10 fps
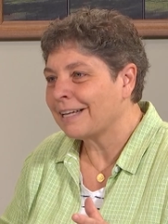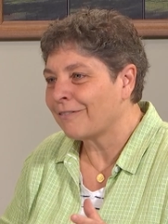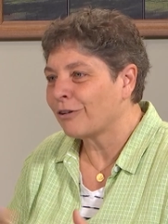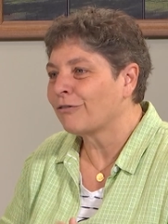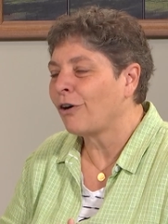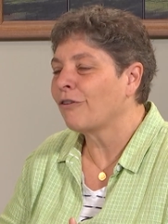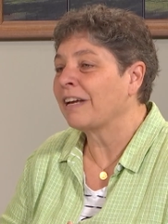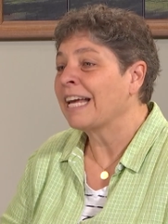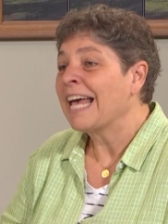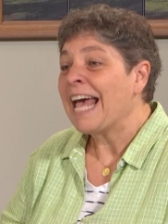ever
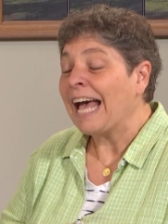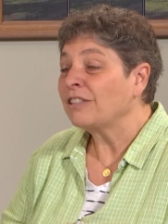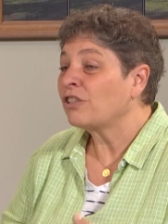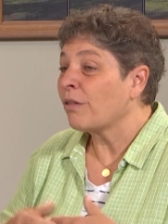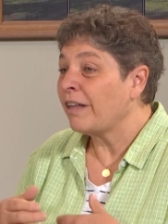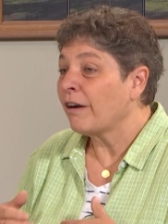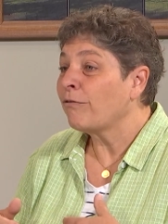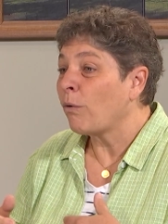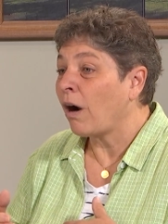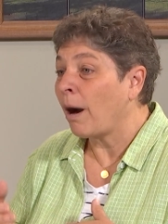evolving. And so,
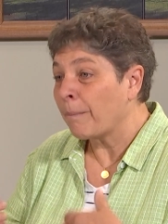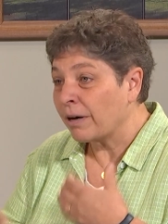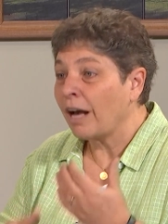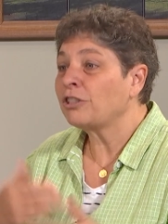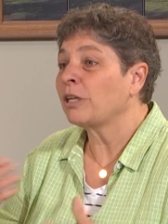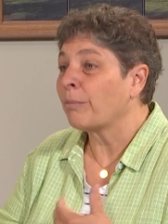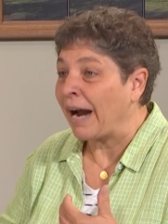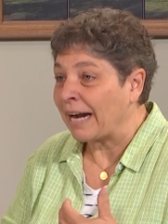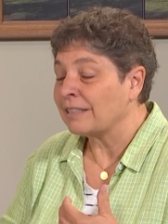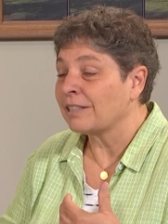therefore, our production
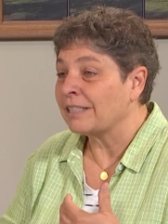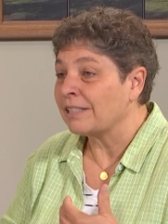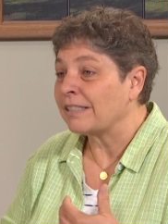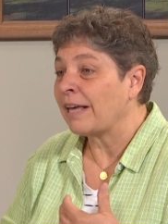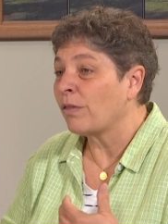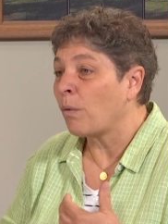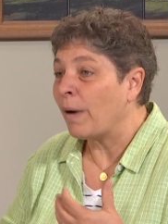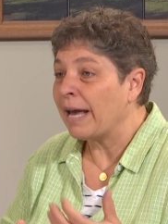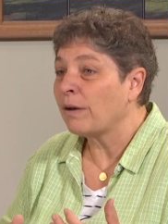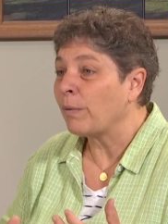practices and the
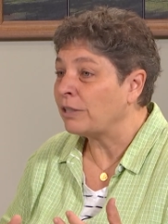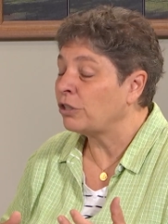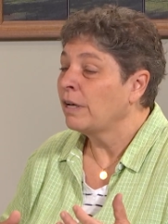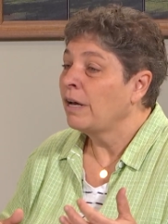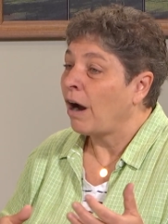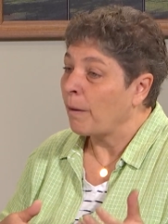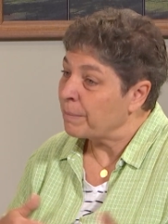way in which our